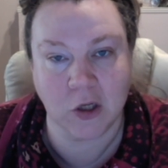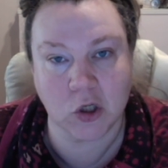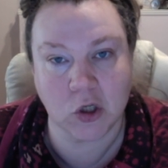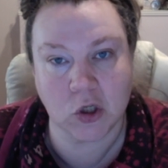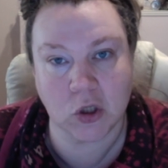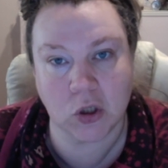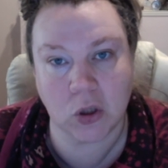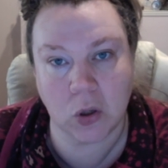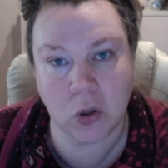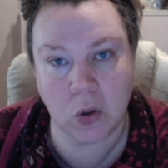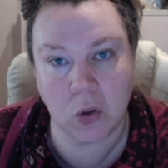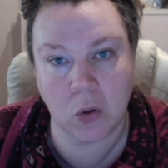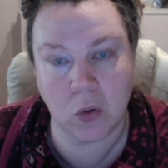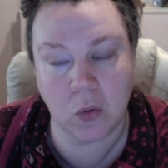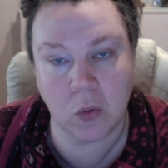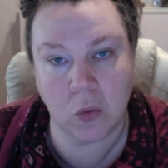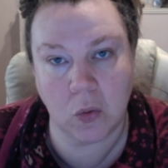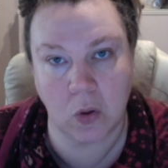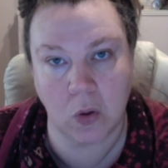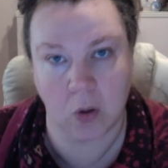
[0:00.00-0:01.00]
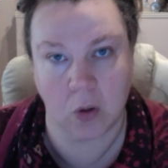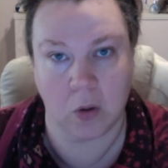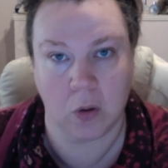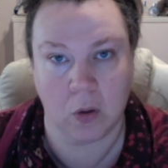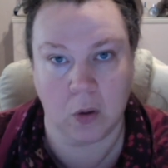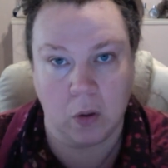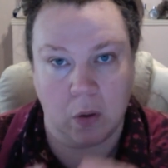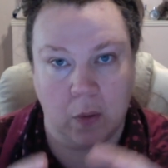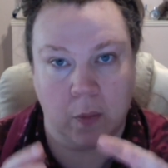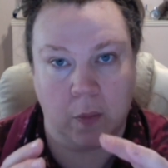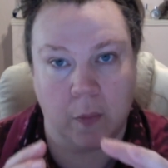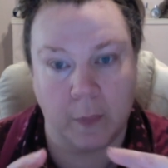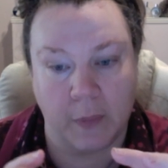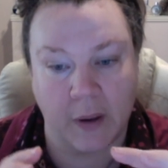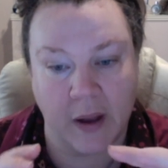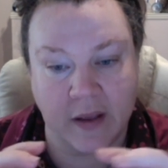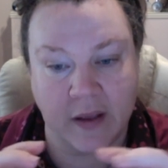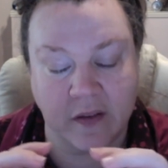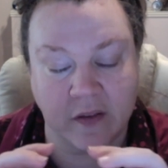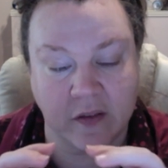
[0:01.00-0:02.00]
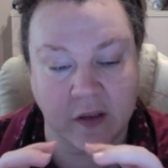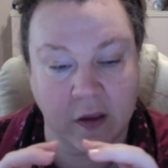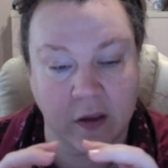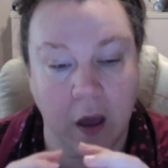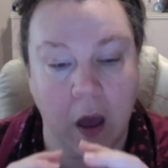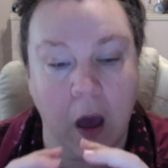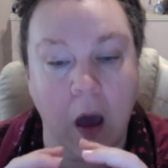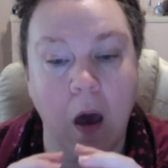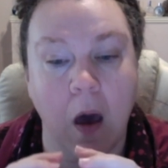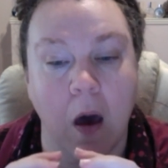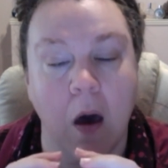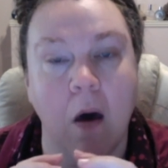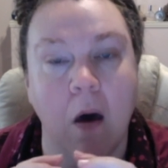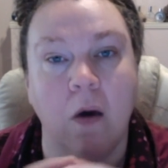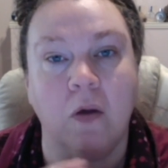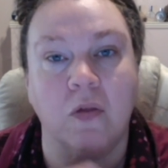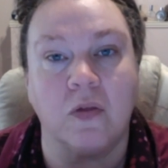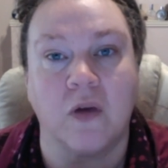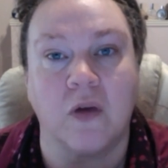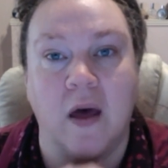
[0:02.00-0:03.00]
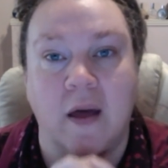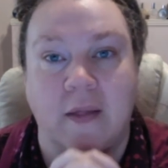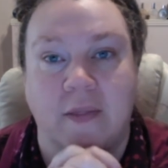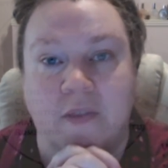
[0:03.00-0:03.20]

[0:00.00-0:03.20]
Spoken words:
to placing earth at